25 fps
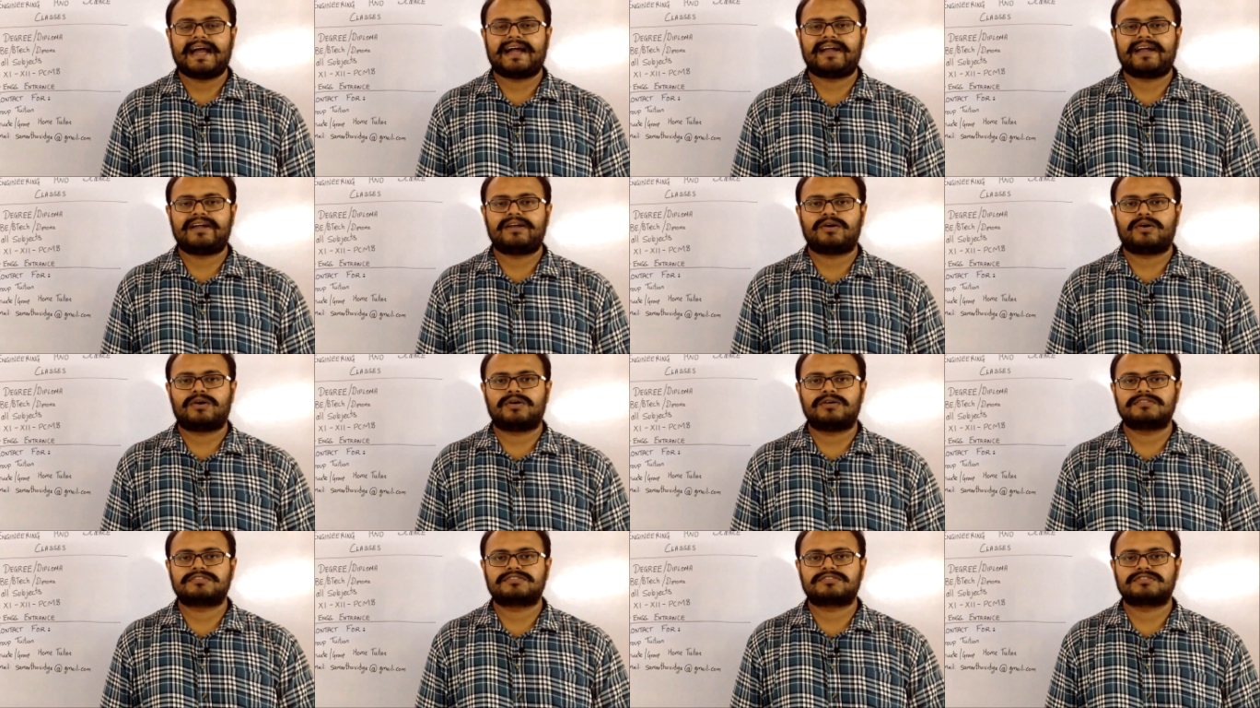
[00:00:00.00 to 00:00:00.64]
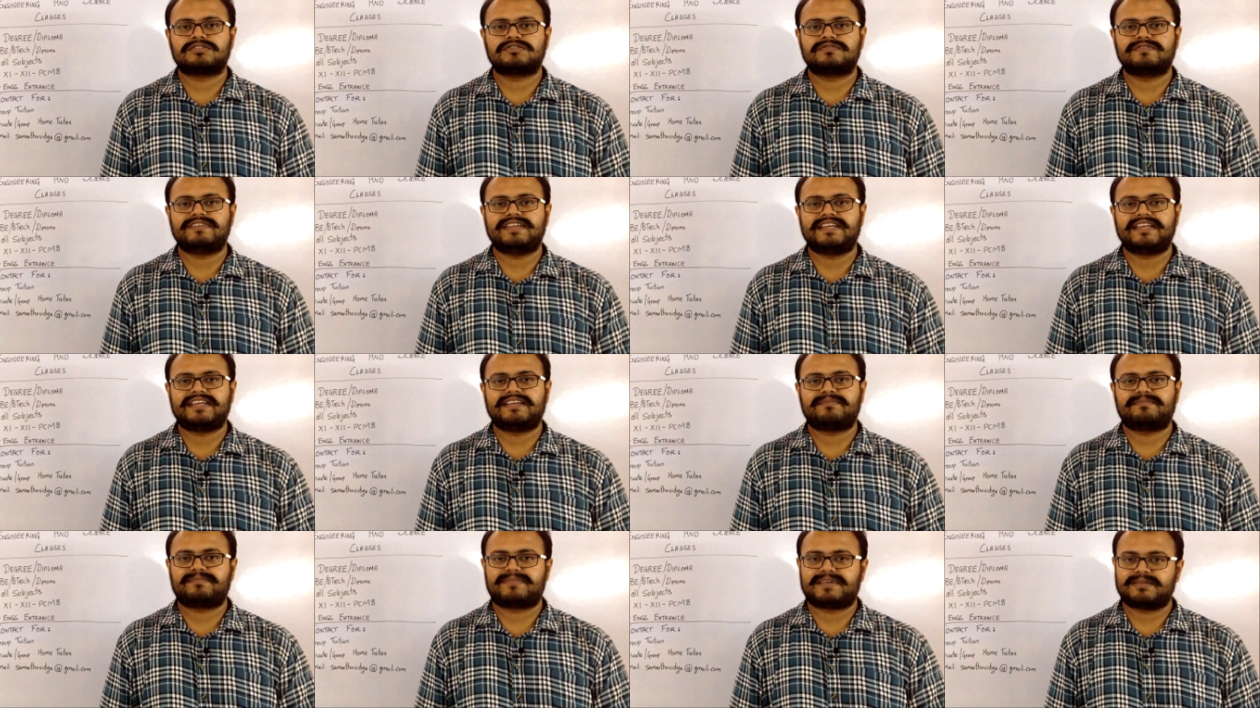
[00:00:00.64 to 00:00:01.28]
and also we
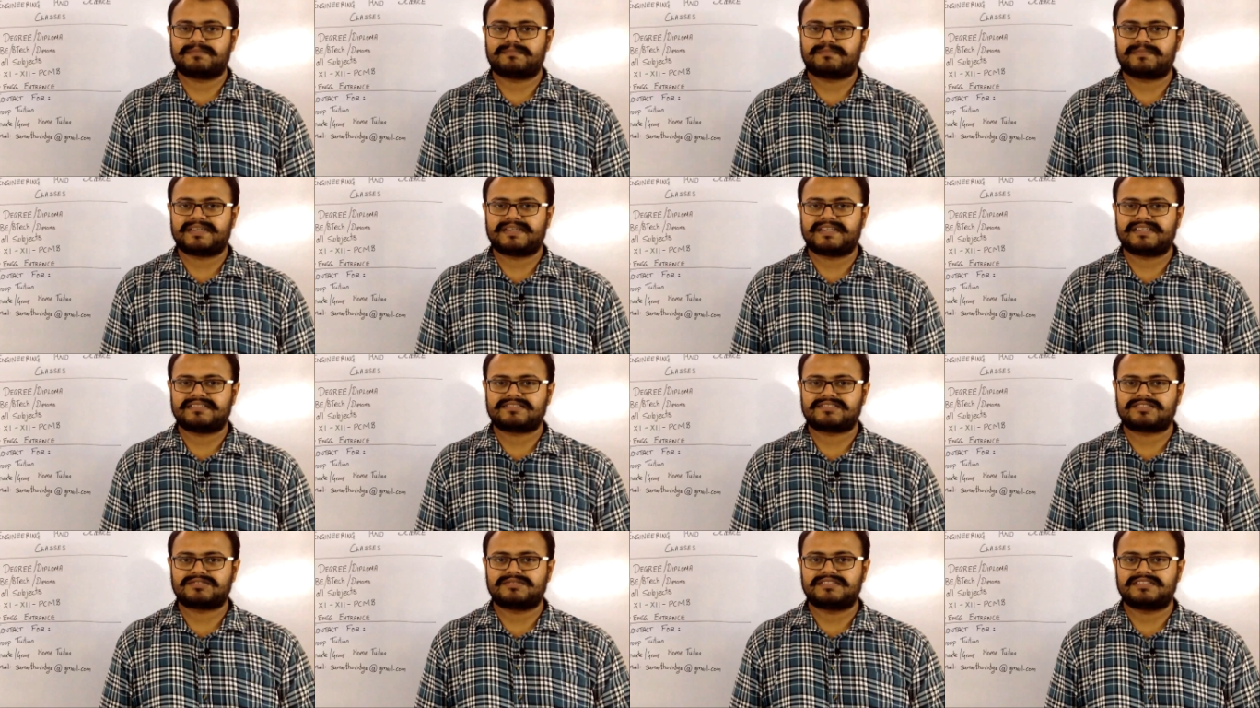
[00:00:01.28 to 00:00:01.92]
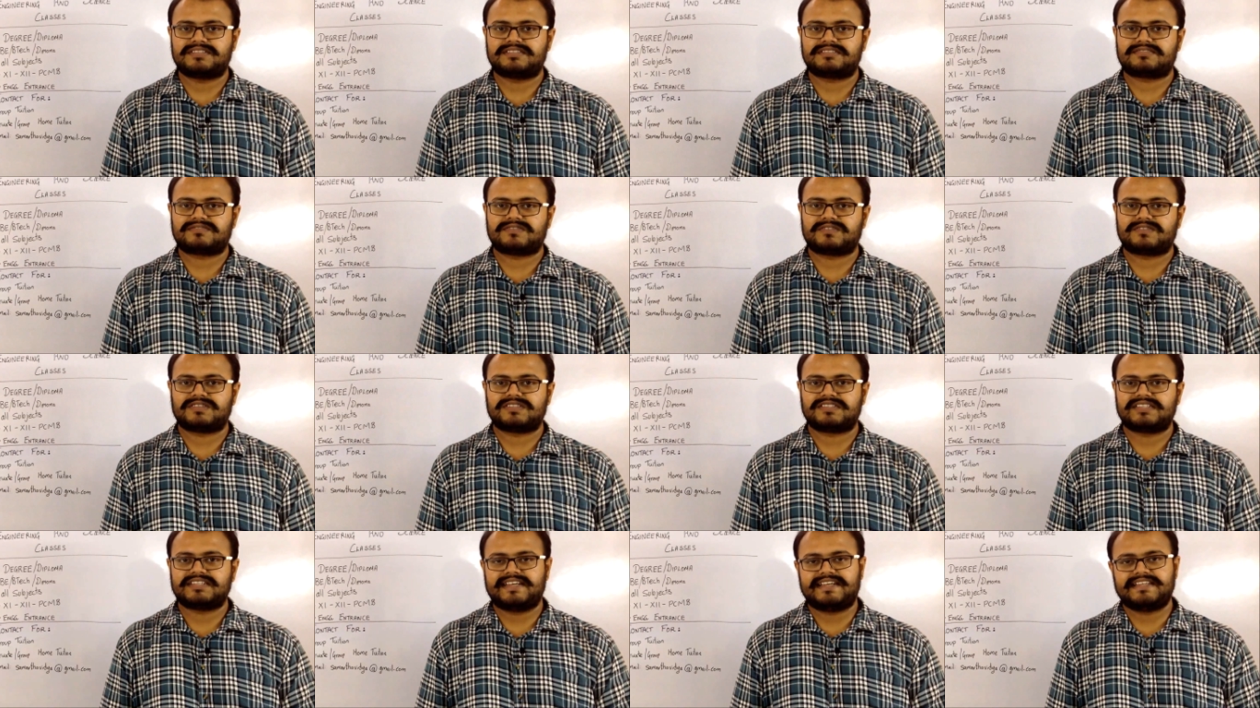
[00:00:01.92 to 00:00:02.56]
prepare students
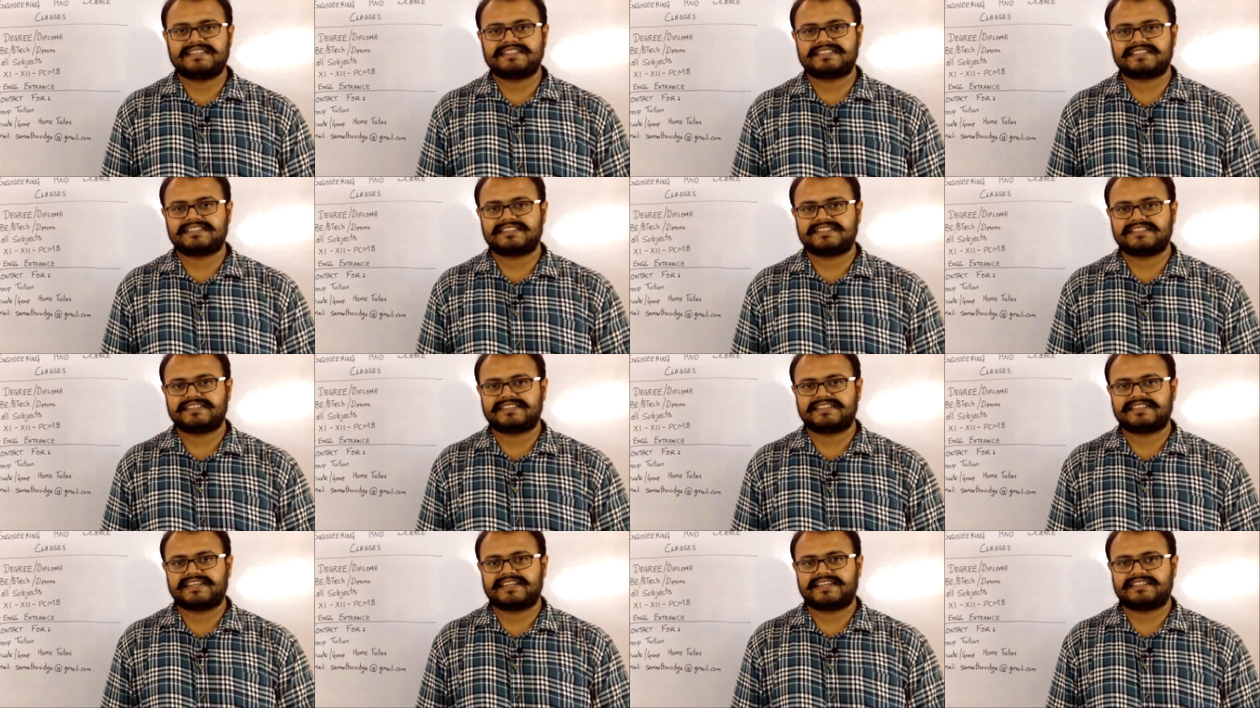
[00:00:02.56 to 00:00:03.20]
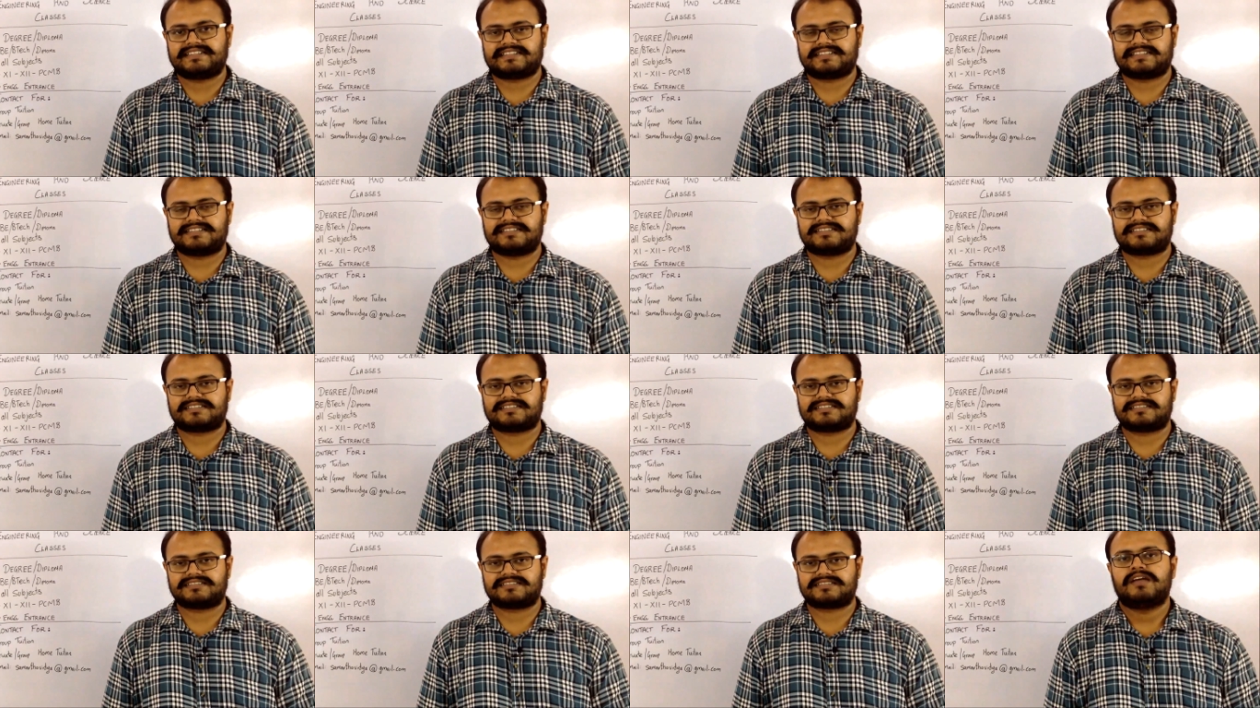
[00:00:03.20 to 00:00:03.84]
for the engineering
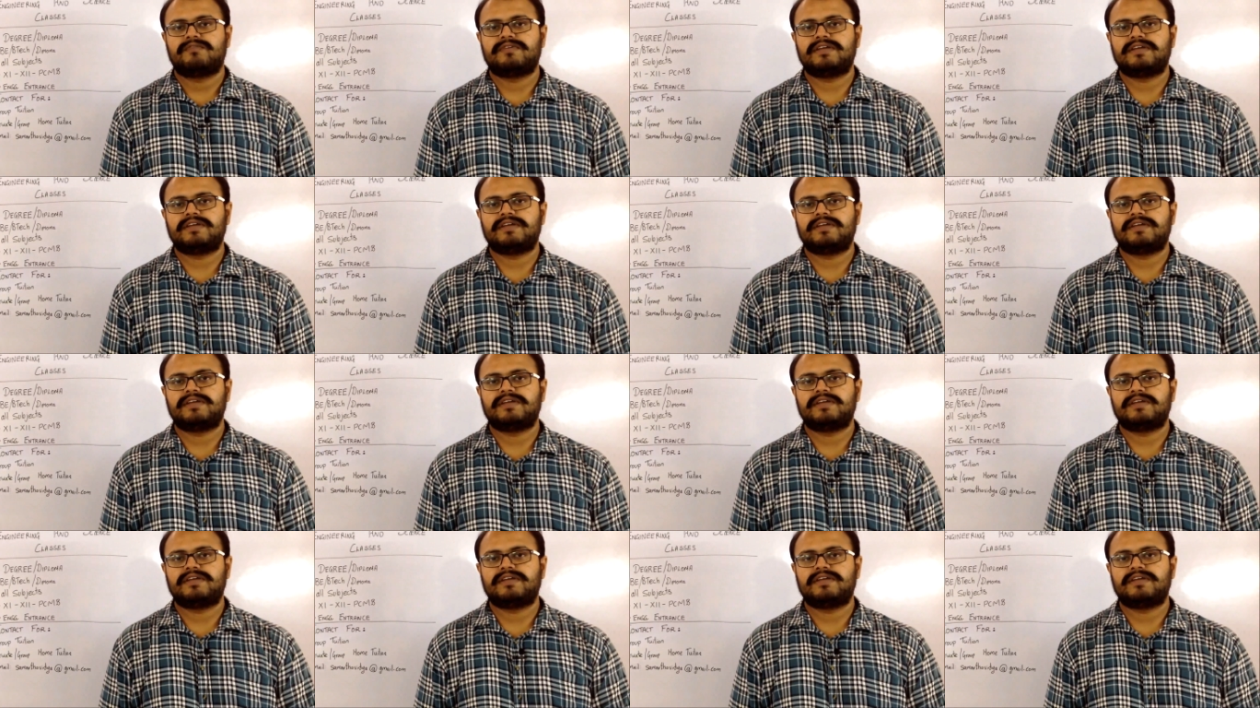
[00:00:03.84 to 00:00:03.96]
entrances.